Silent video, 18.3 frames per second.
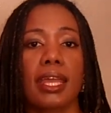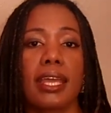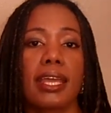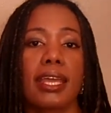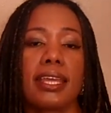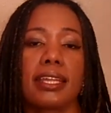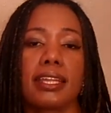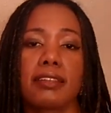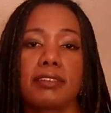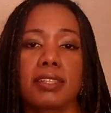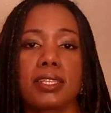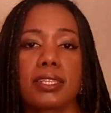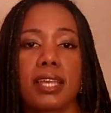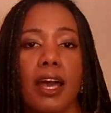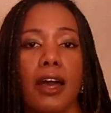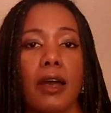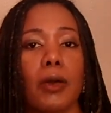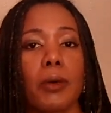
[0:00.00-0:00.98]
And if
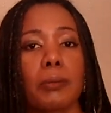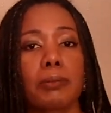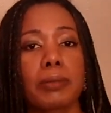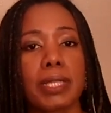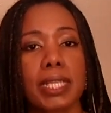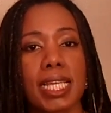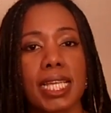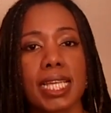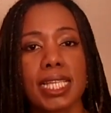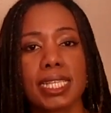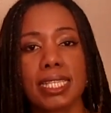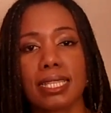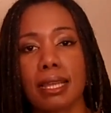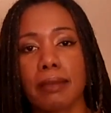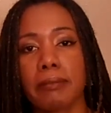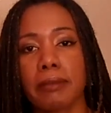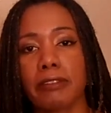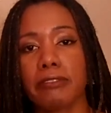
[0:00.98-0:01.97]
so, please
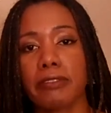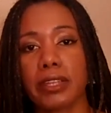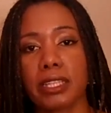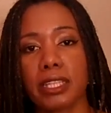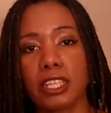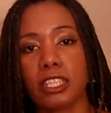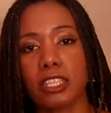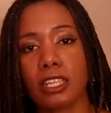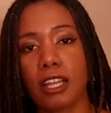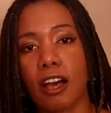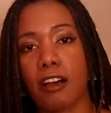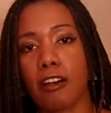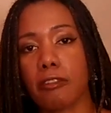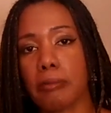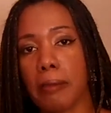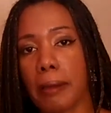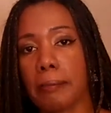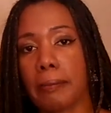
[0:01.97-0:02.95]
let me feel your
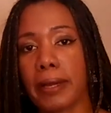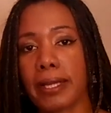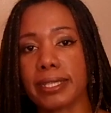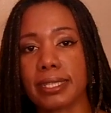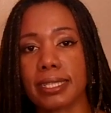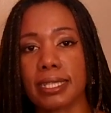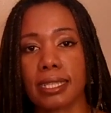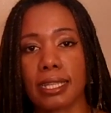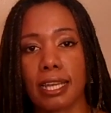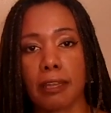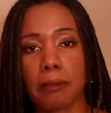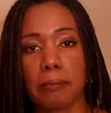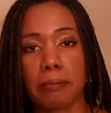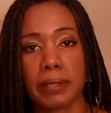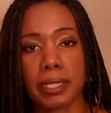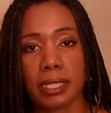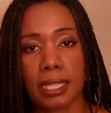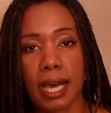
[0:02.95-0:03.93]
love by pressing
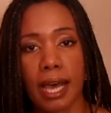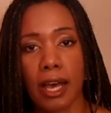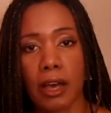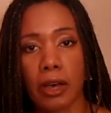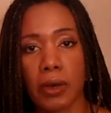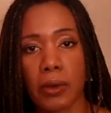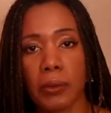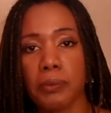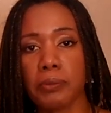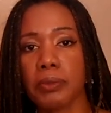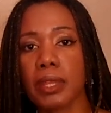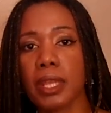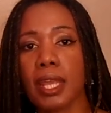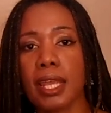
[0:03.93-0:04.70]
like below